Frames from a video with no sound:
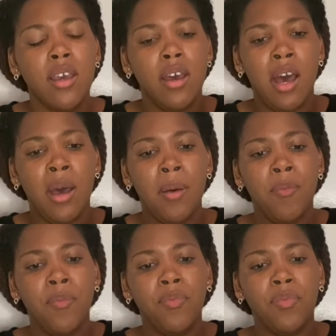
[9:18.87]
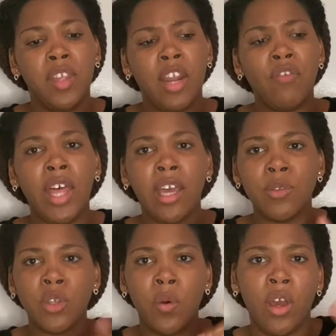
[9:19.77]
And I felt like I
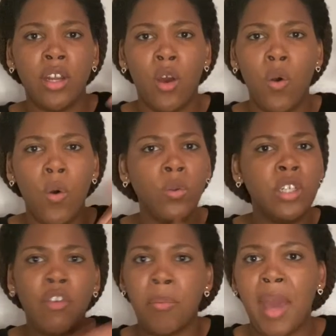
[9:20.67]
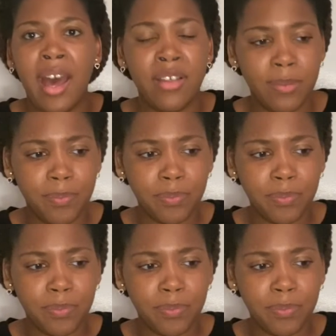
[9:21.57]
was going on a whole different path.